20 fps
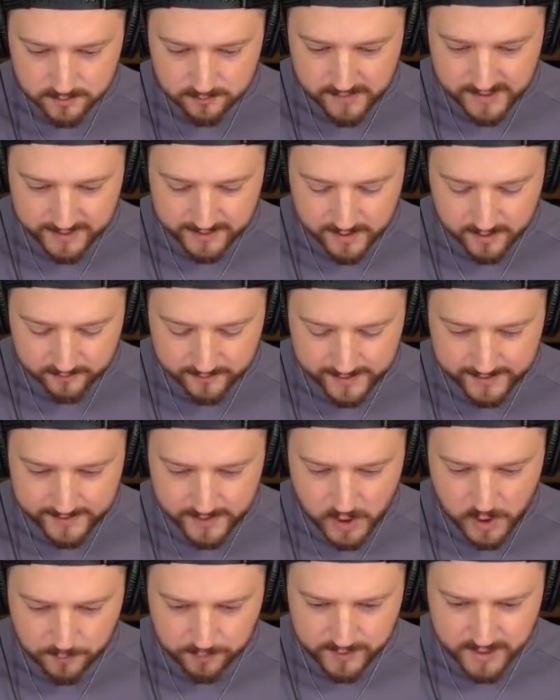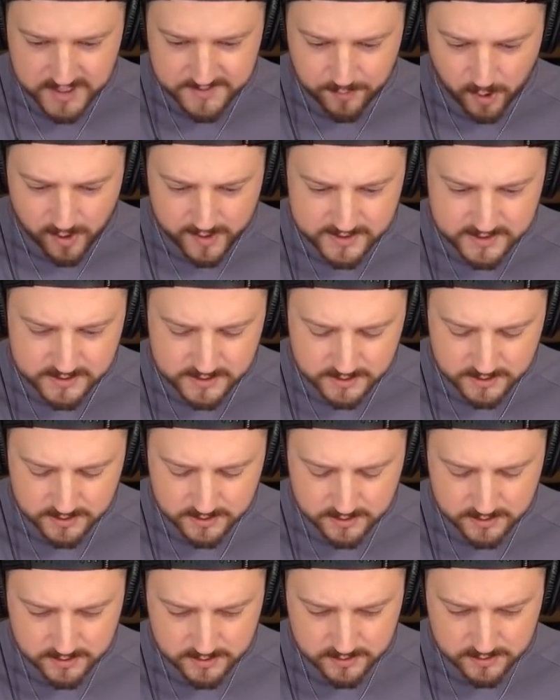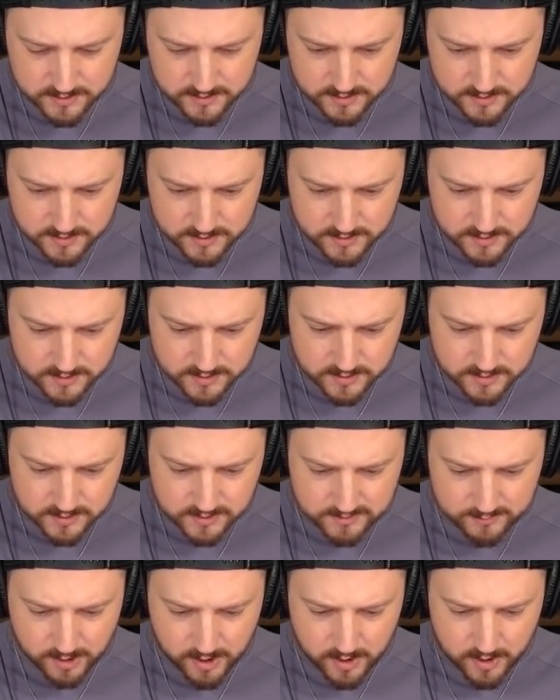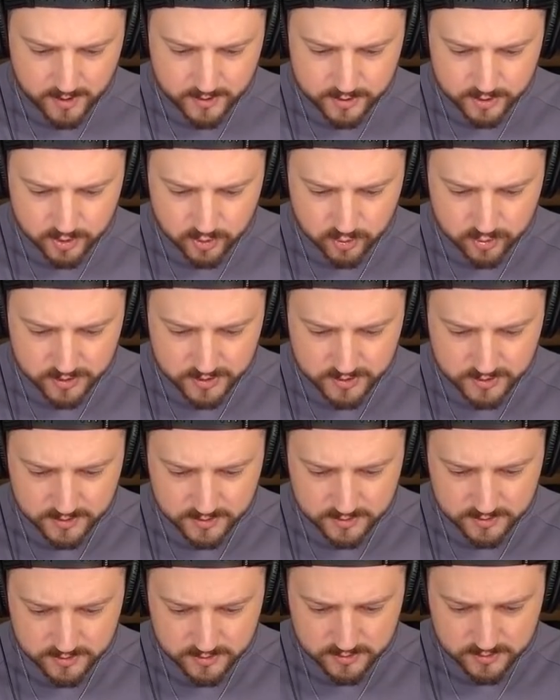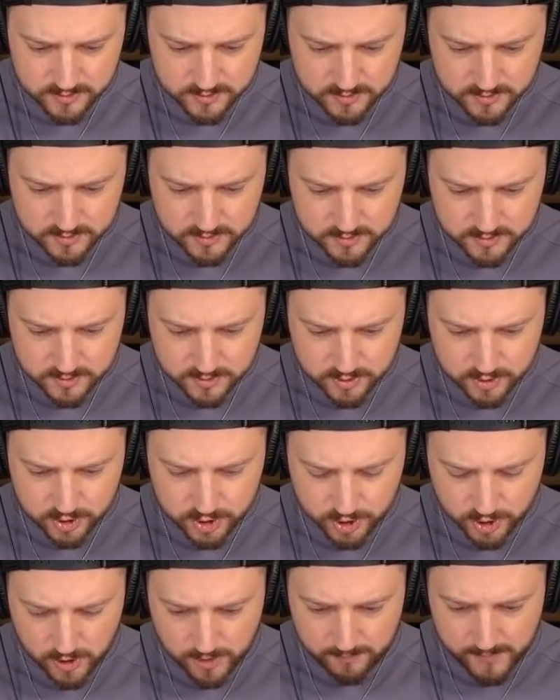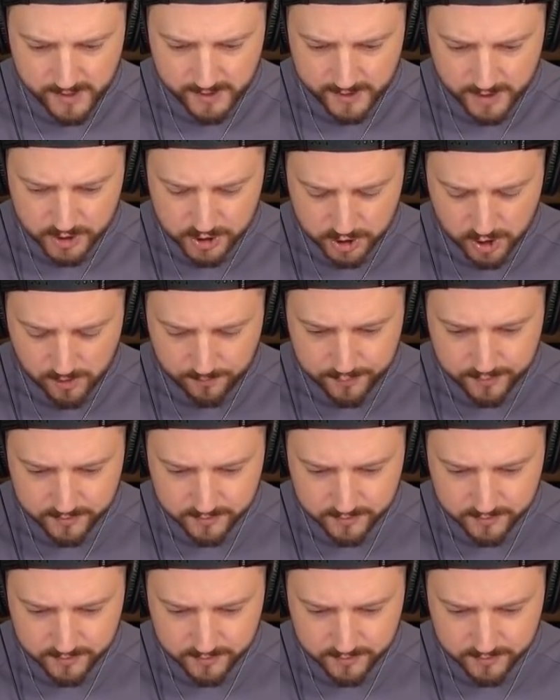Mega Nut right here, please, boss. Come on, dude. Jump, Mega Nut, jump.